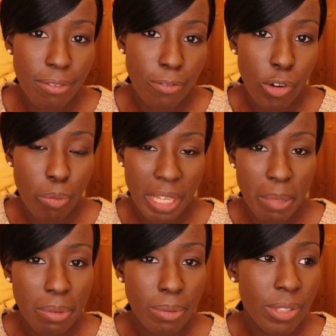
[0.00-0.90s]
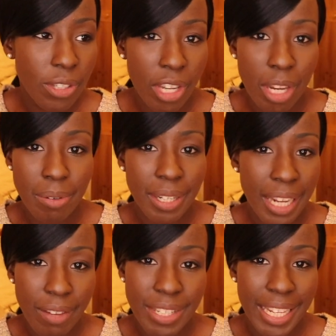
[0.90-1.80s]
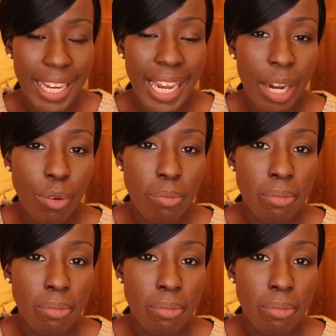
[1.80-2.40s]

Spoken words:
for people to go and have a day out.